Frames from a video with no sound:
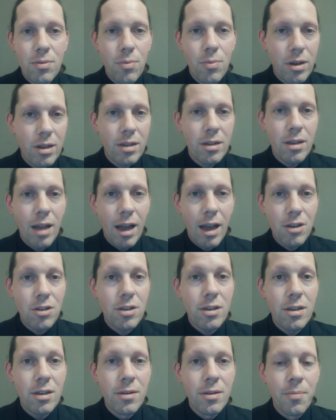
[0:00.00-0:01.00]
We can
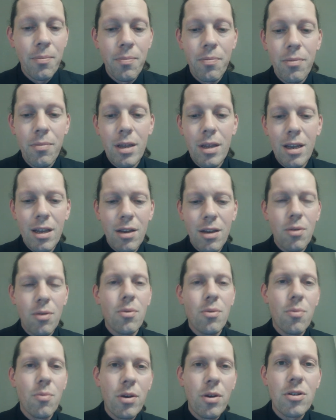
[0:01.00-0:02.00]
actually,
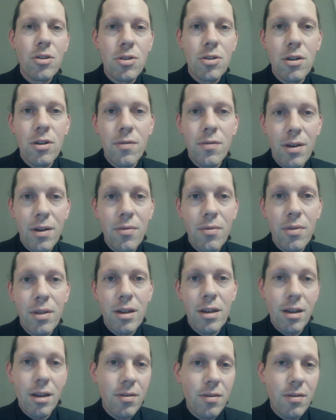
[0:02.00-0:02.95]
we can solve everything.